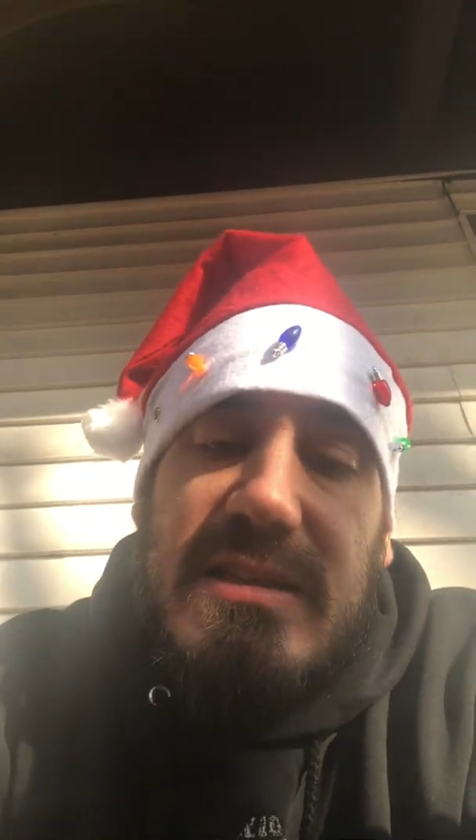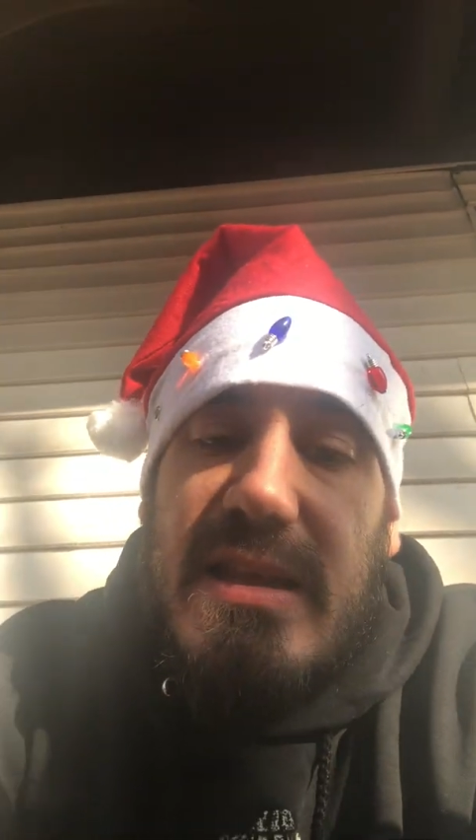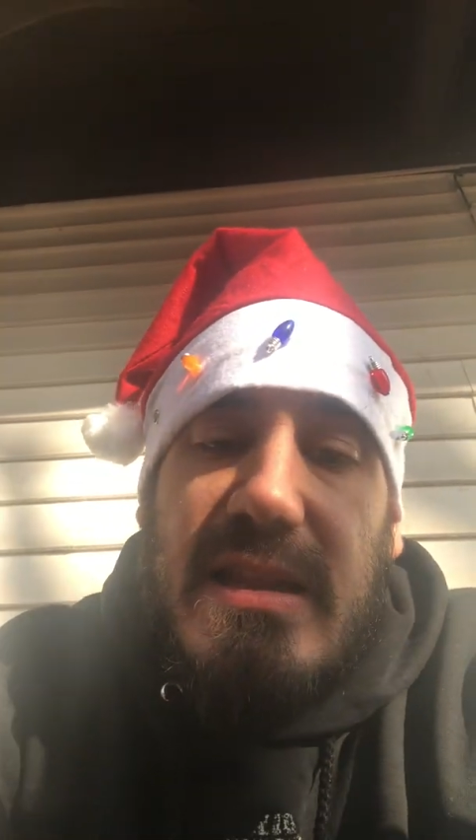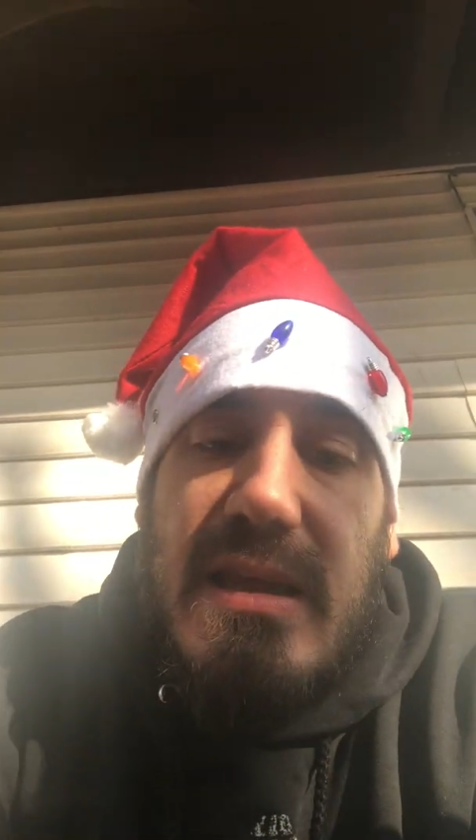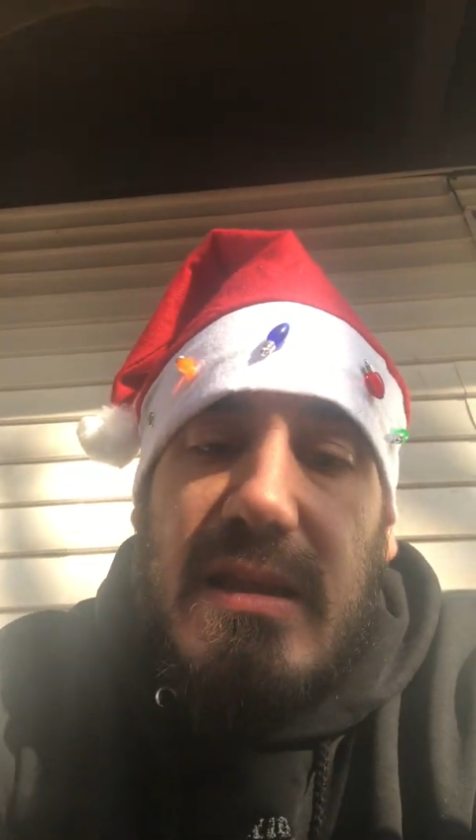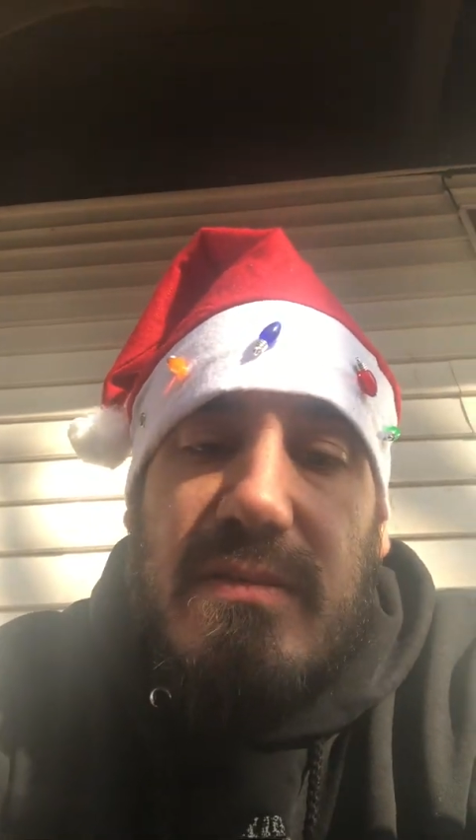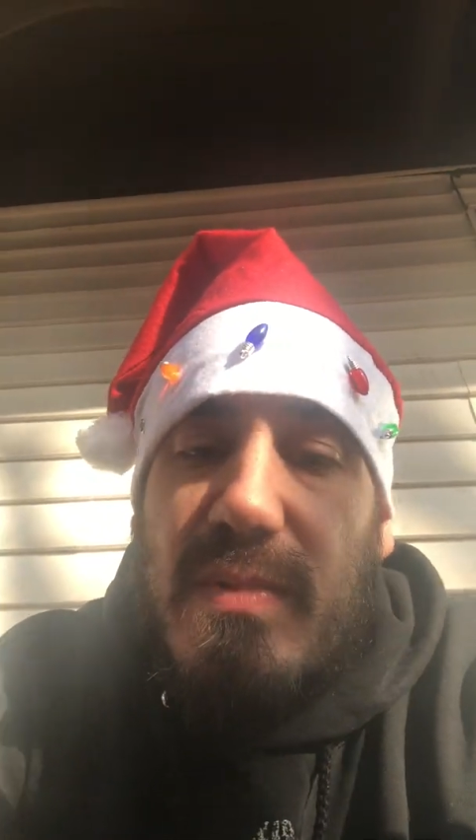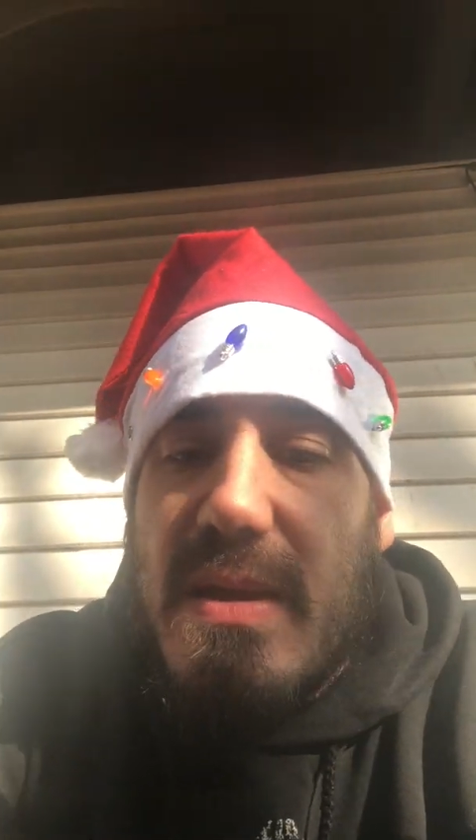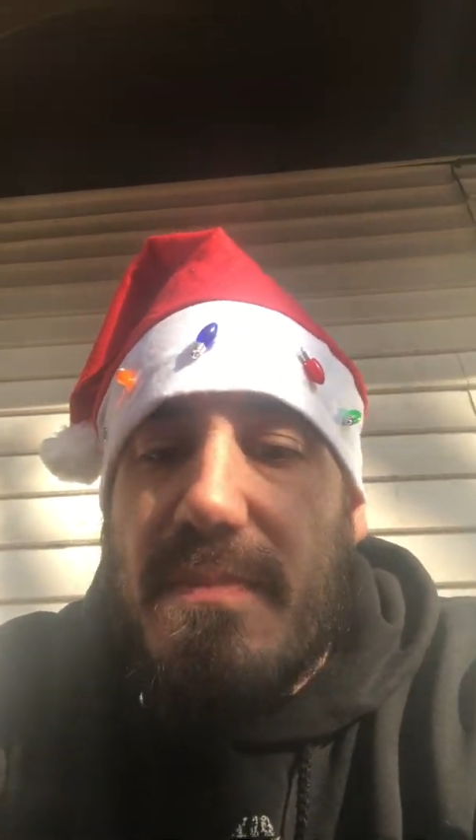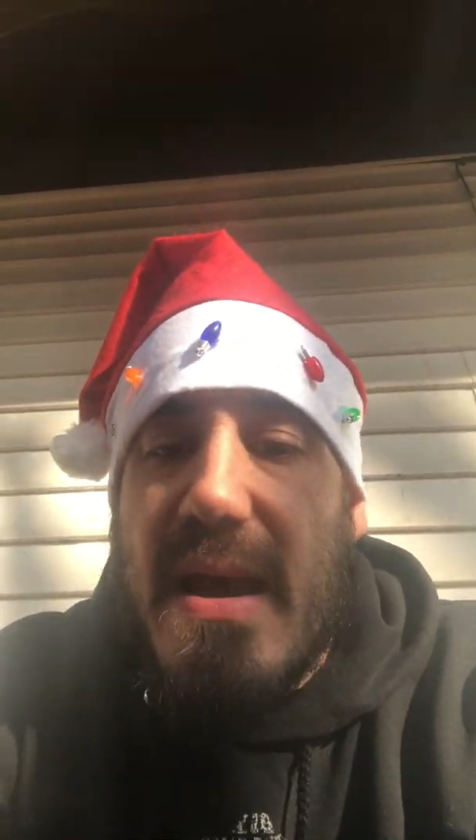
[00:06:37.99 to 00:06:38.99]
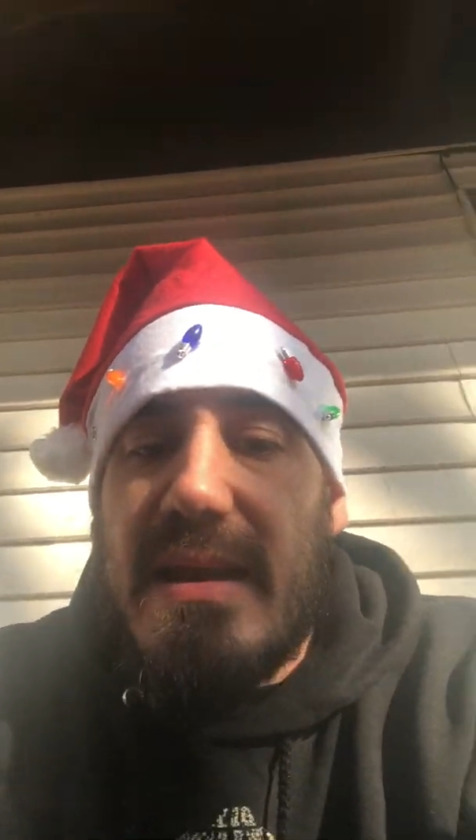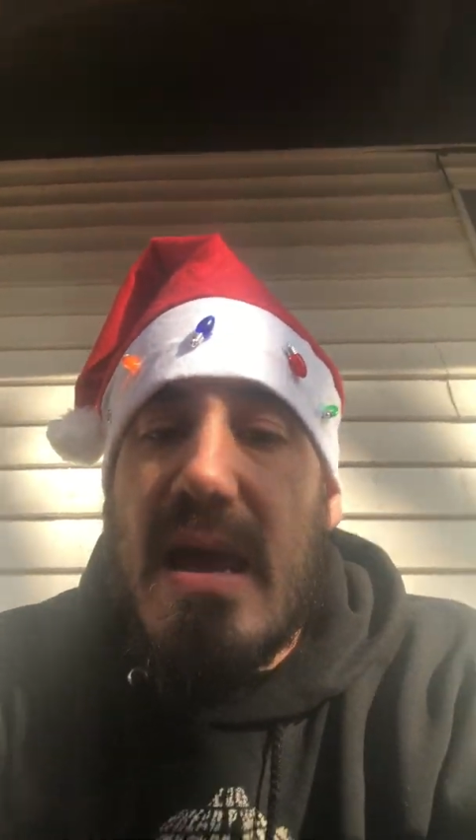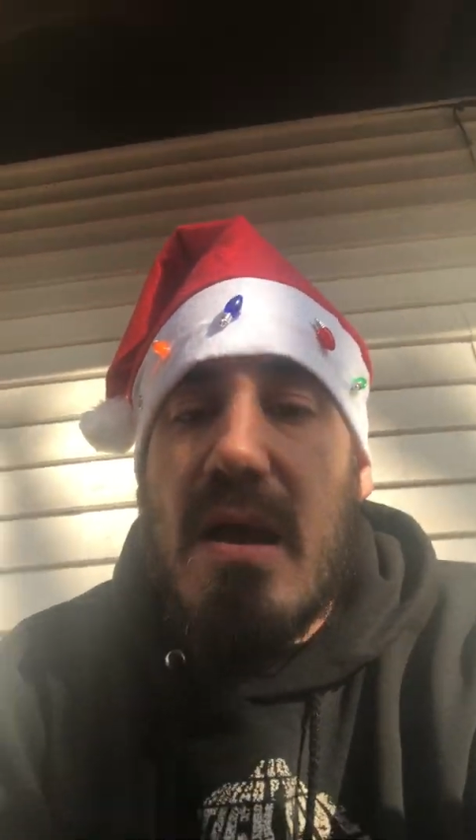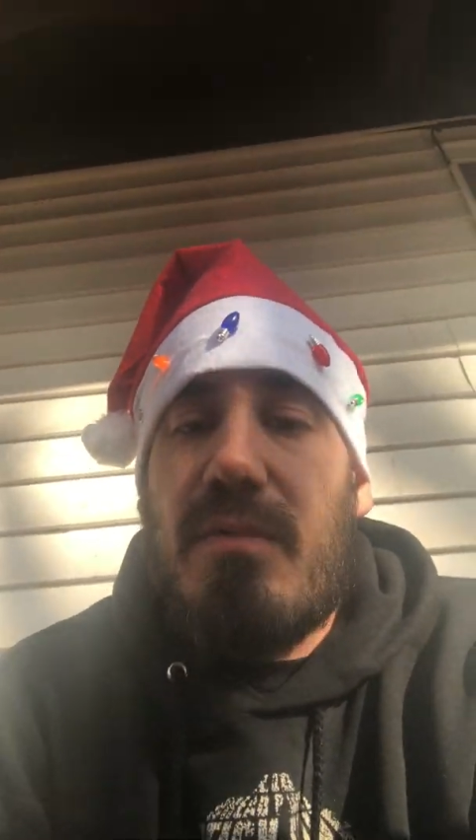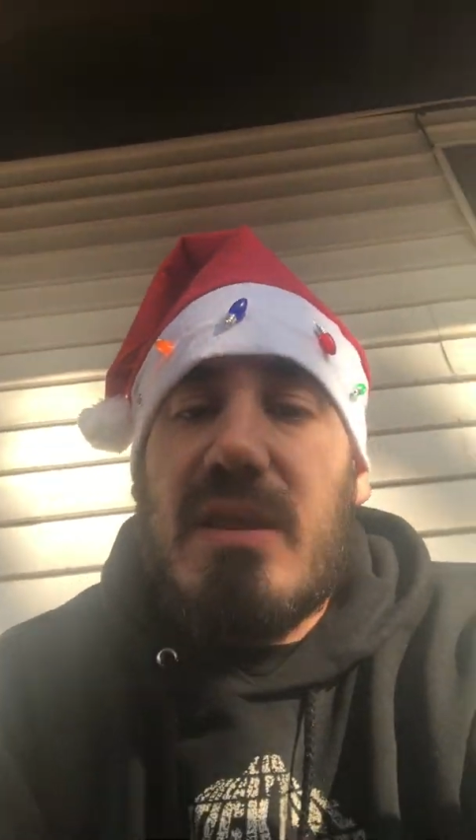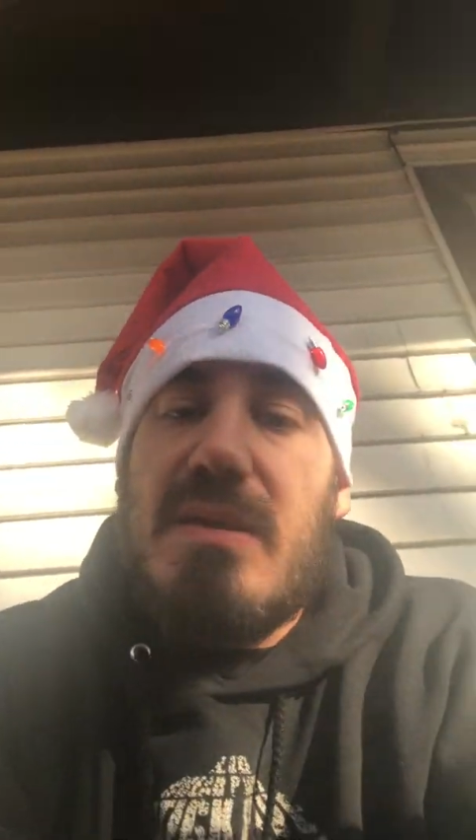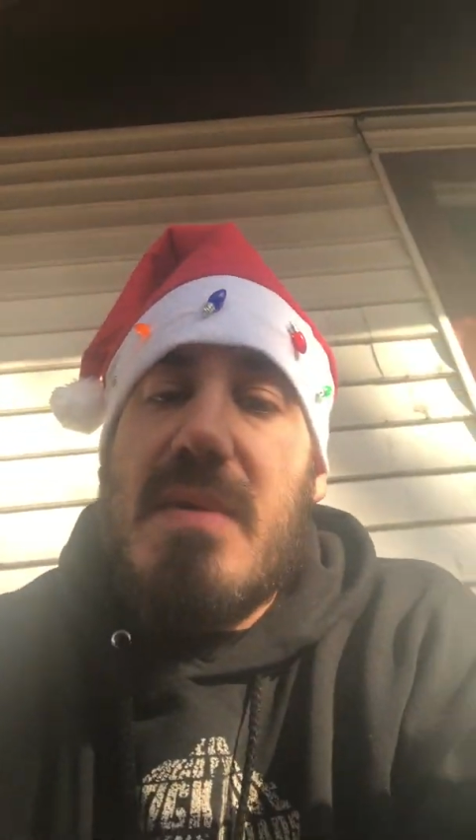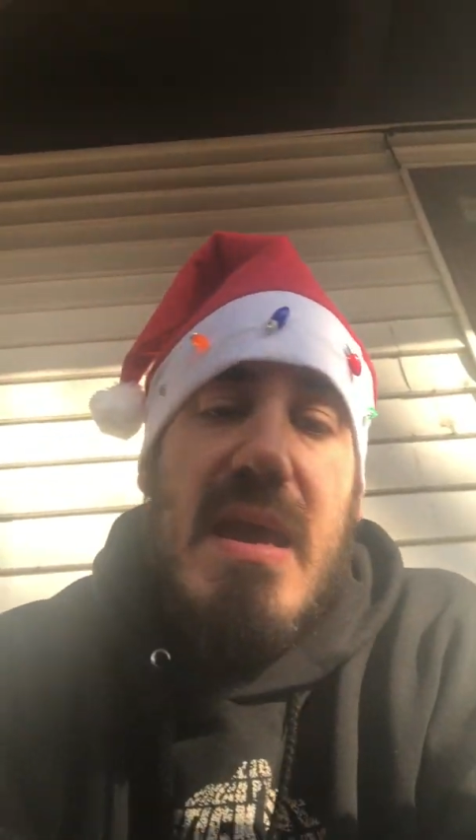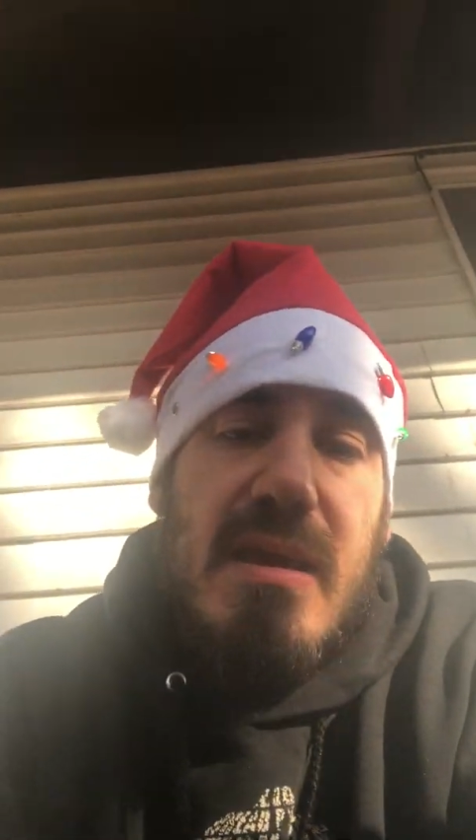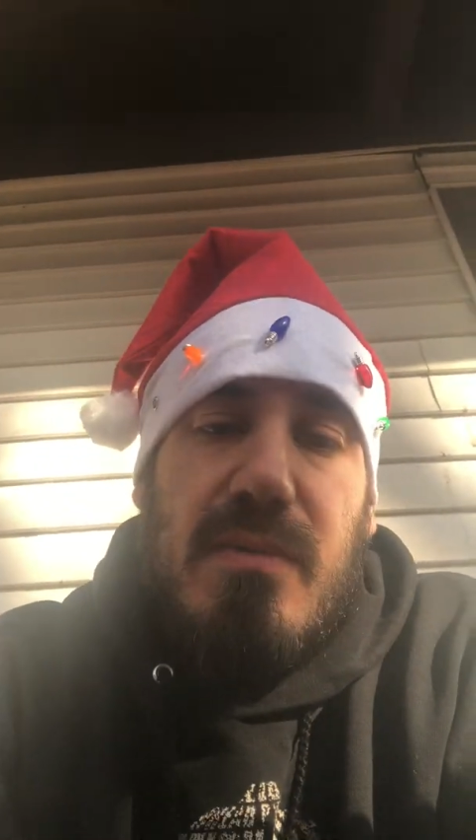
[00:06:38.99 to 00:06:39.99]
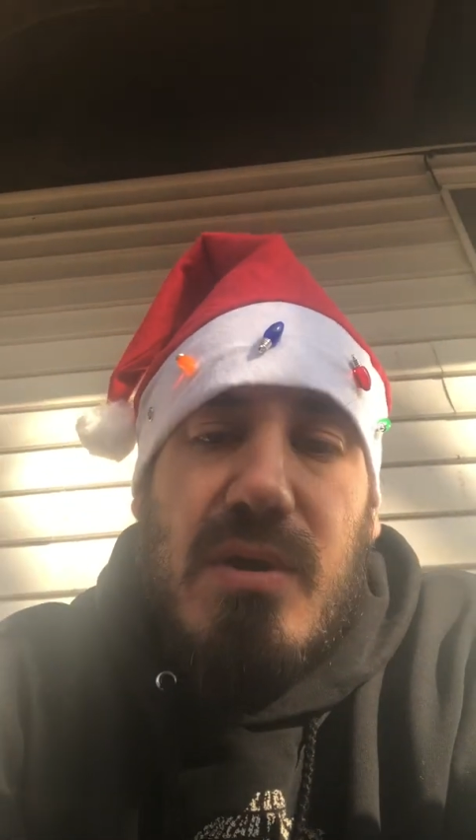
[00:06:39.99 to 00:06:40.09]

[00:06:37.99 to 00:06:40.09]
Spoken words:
then it might not really make,